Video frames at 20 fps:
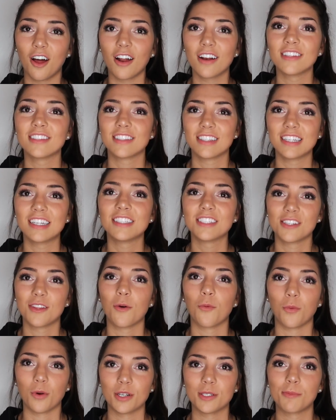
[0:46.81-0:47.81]
honestly is the
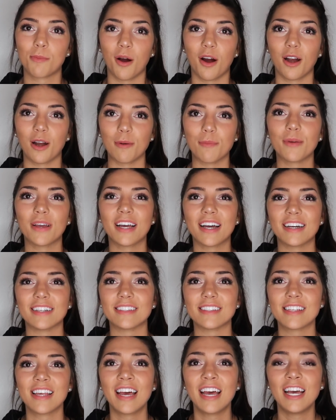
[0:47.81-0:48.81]
worst part,
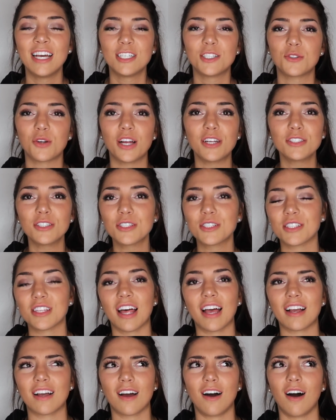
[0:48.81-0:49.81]
because strangers,
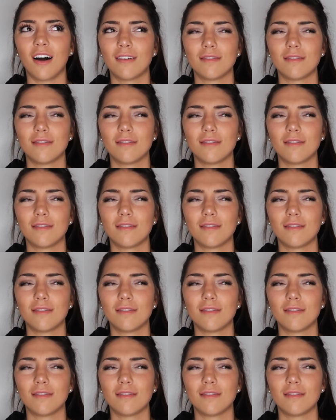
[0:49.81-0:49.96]
like,